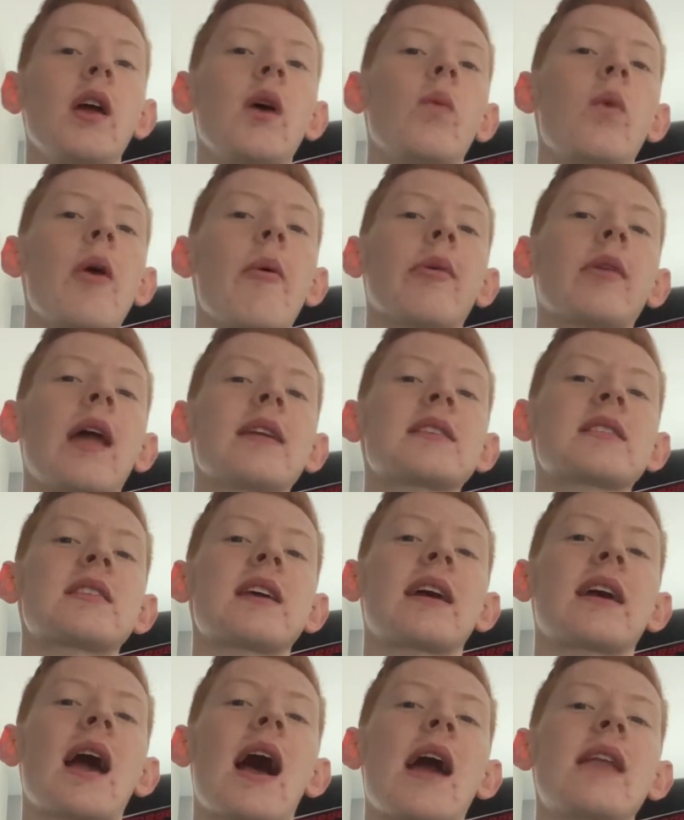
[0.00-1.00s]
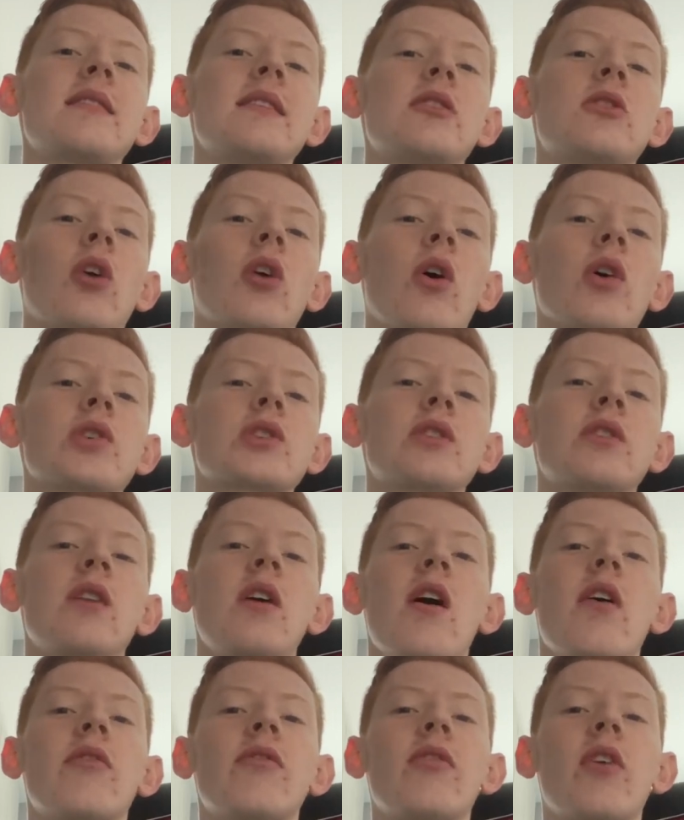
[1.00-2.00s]
We would like to thank Andy Dawson
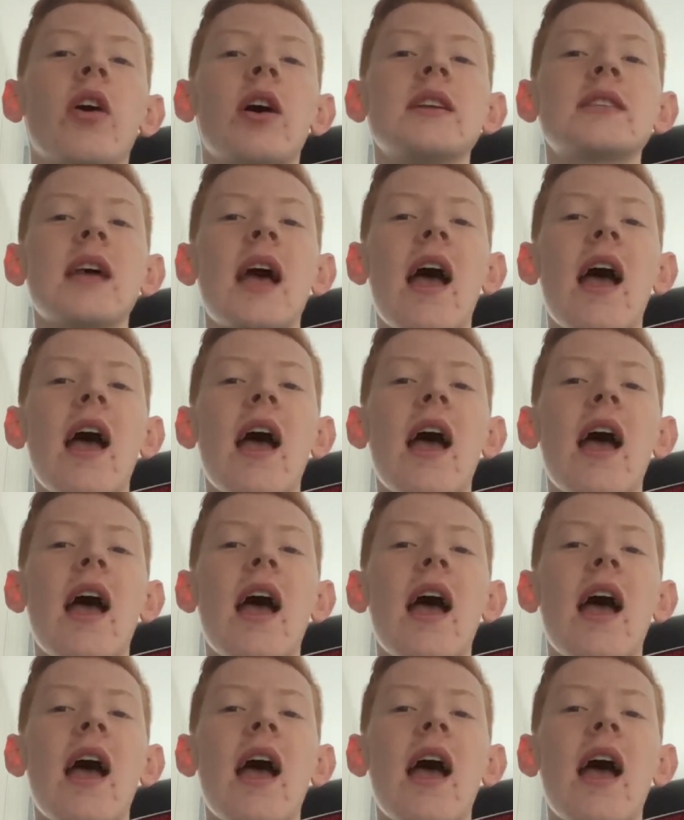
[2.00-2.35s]
for his